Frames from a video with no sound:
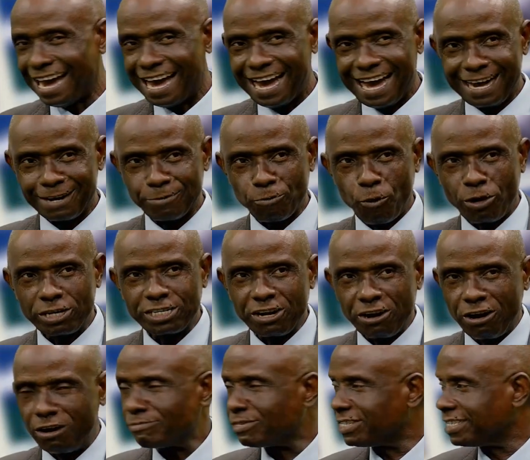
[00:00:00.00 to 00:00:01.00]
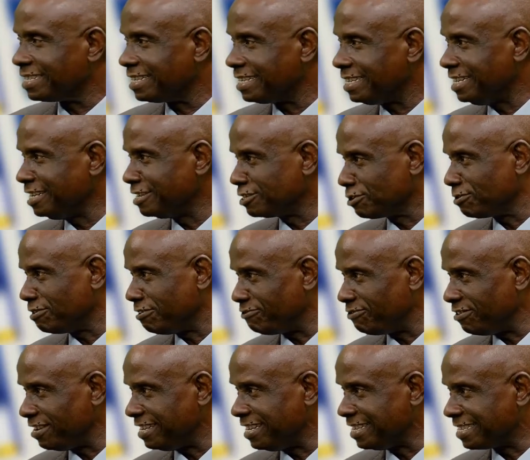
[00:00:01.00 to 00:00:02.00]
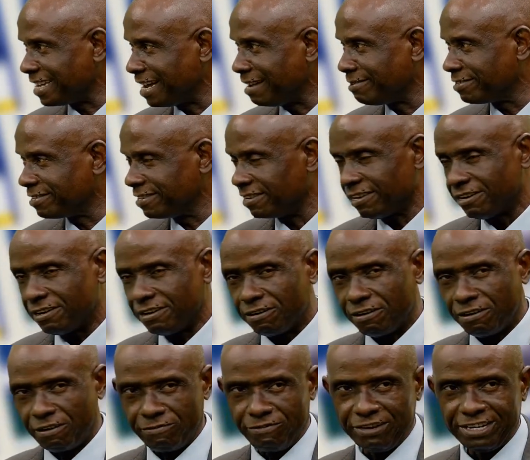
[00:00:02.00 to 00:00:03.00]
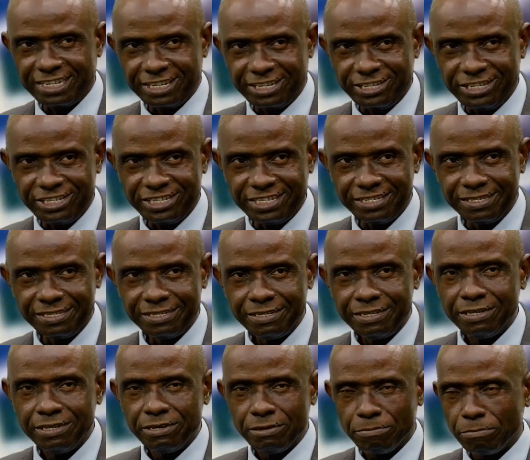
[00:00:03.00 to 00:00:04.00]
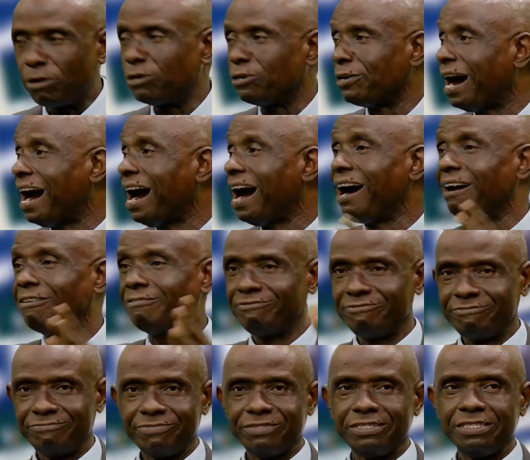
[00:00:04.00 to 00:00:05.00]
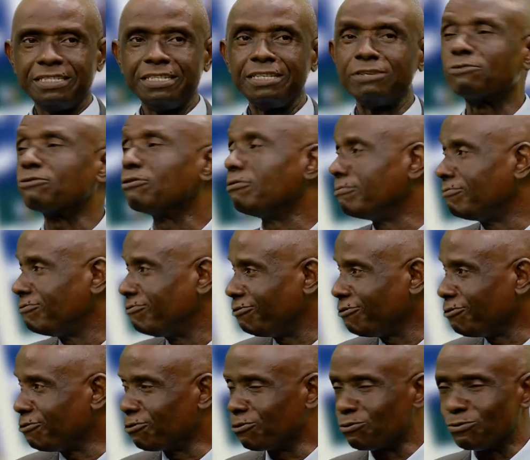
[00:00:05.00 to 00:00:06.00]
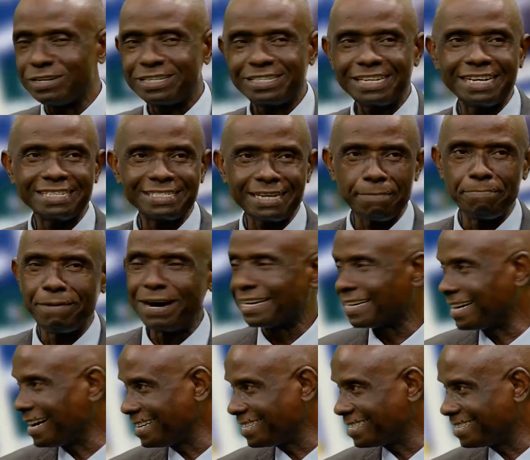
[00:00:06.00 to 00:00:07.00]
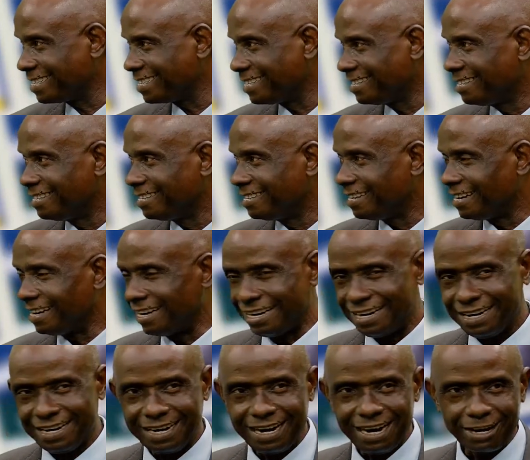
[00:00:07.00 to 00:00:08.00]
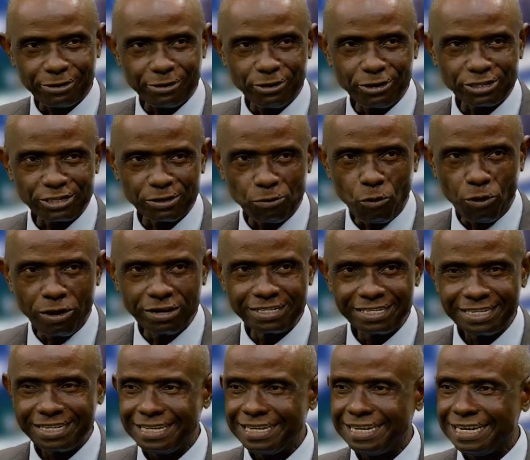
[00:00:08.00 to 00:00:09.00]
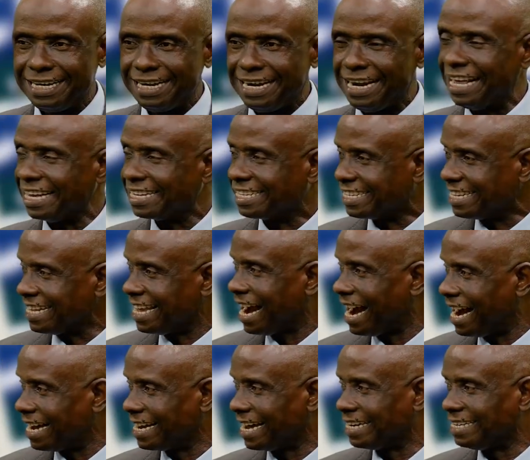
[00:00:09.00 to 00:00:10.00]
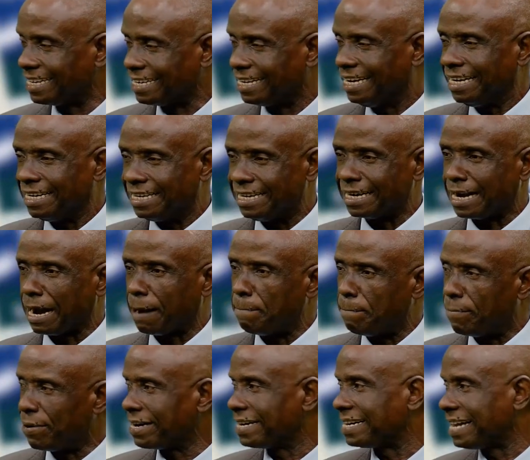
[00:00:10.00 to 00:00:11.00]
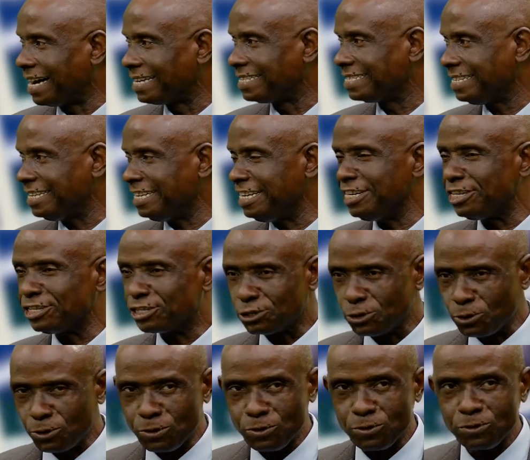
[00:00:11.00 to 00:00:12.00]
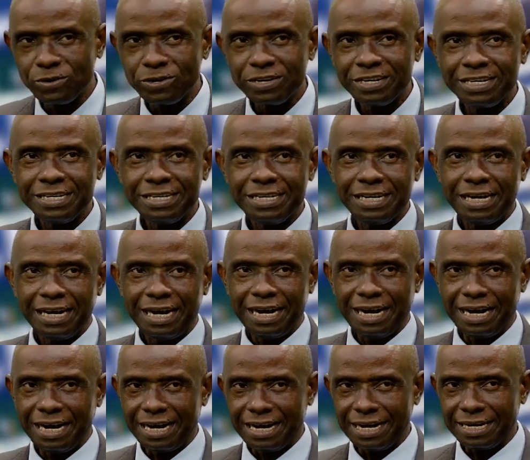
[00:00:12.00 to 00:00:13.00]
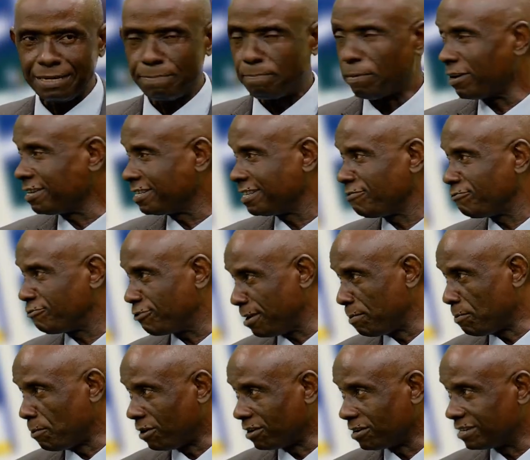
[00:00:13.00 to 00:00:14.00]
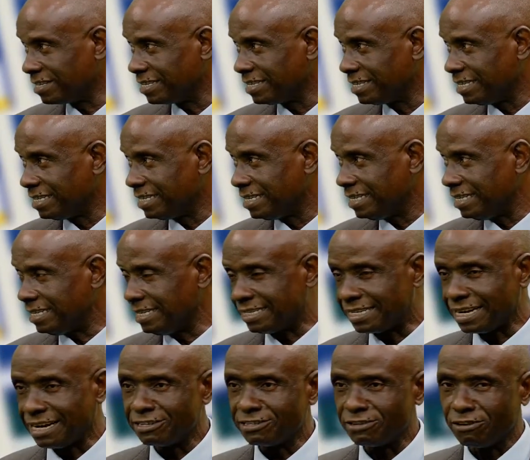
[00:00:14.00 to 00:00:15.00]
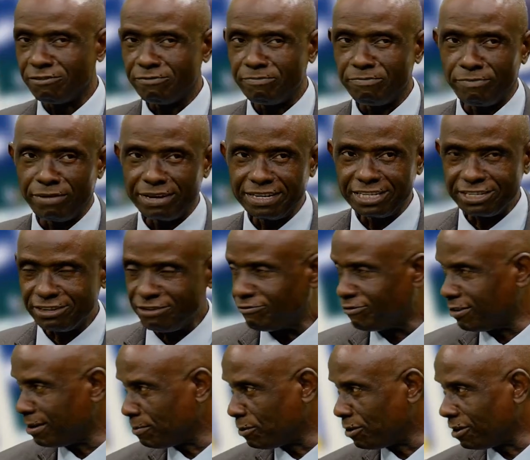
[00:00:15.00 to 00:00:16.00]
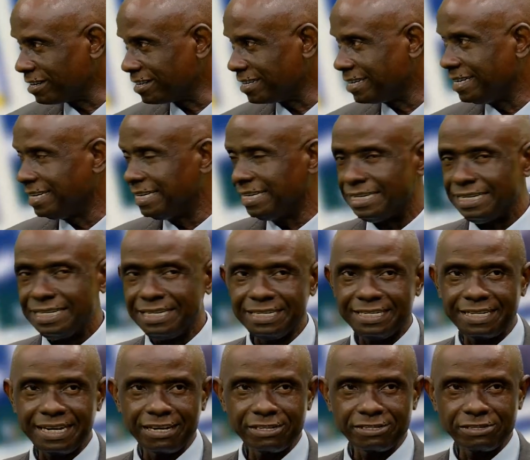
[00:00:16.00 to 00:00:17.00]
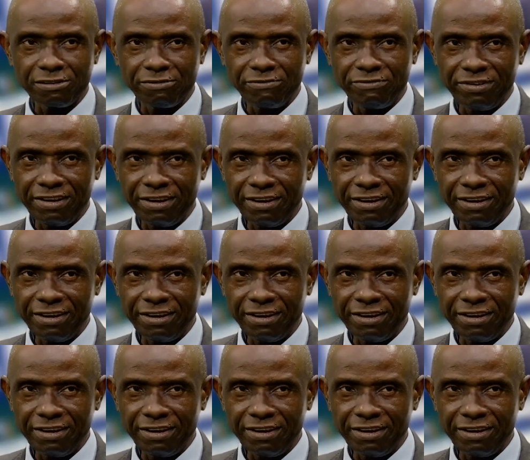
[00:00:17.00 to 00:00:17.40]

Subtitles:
and what comes into the field in terms of execution. But you have the room full with central bankers across the world. Let's see how that they can bring that into the policy framework in terms of monetary framework, in terms of